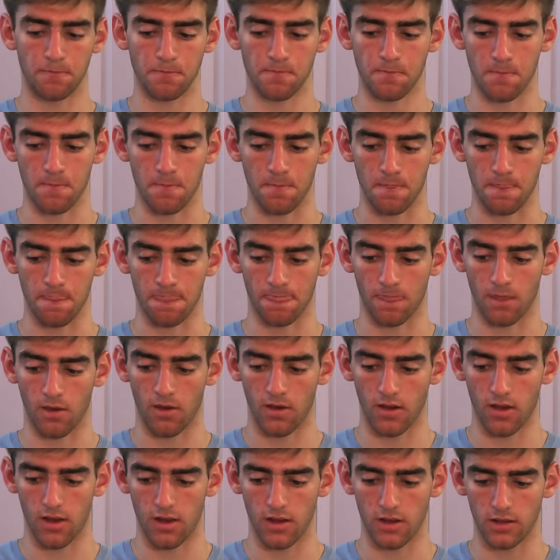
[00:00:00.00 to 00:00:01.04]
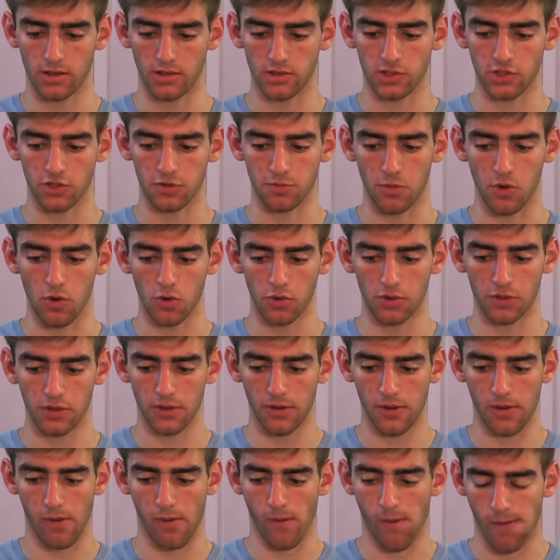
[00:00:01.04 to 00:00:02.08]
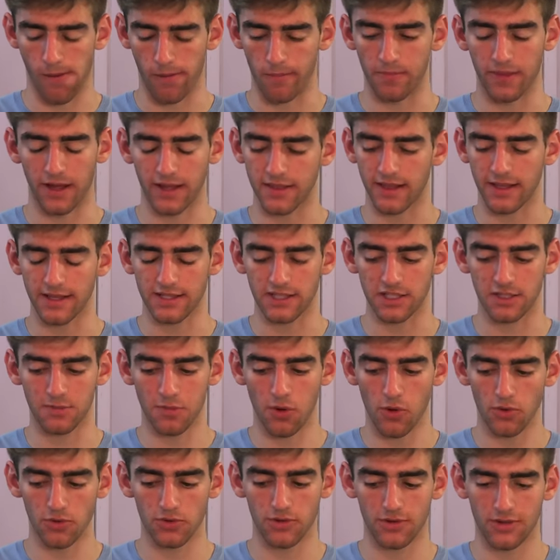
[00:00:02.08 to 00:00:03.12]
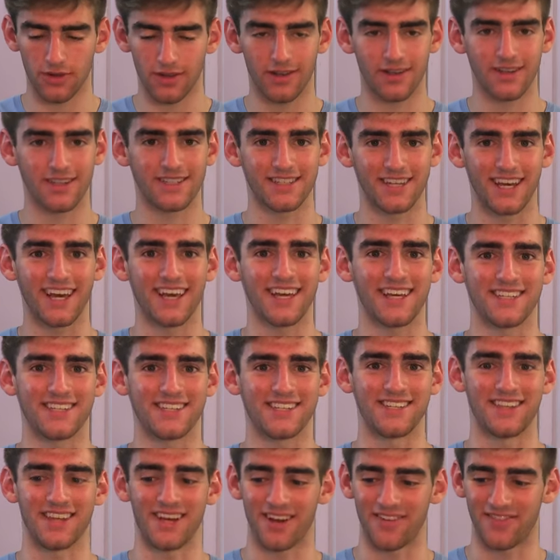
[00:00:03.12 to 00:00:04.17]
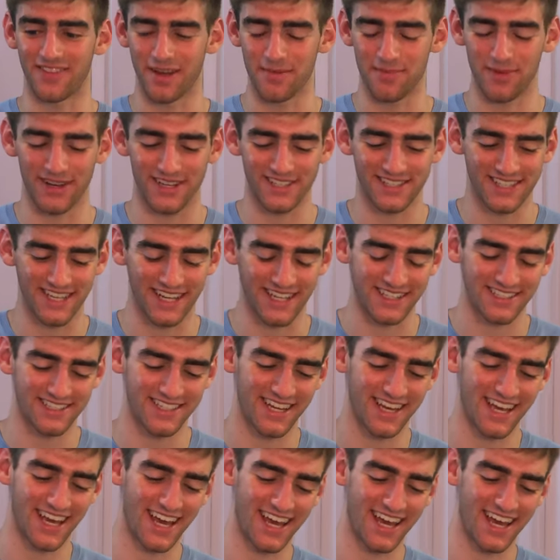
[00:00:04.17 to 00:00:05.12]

mm, smoked that, that smoked taste is there, if that makes sense.